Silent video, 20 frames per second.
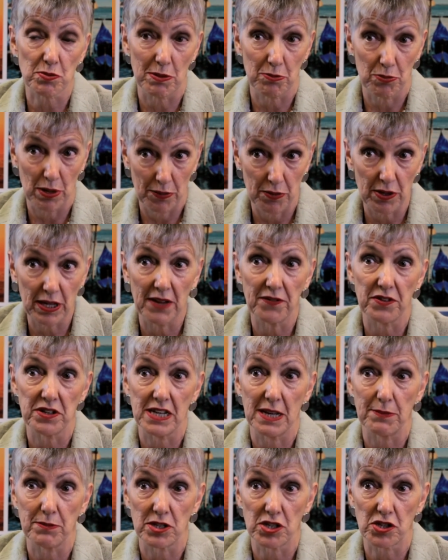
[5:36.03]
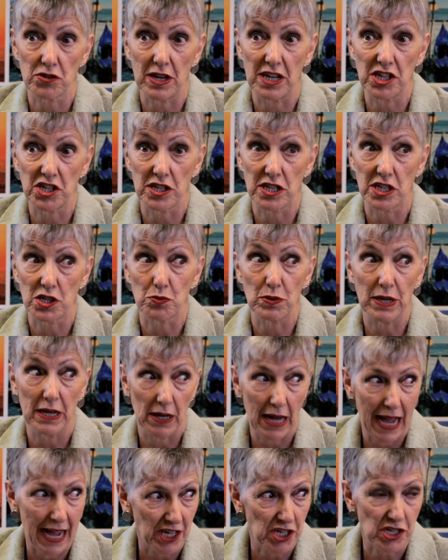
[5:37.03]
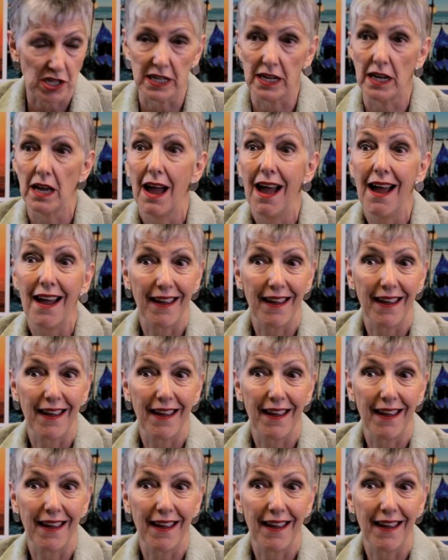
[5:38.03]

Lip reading: When we were given demonstrations, we actually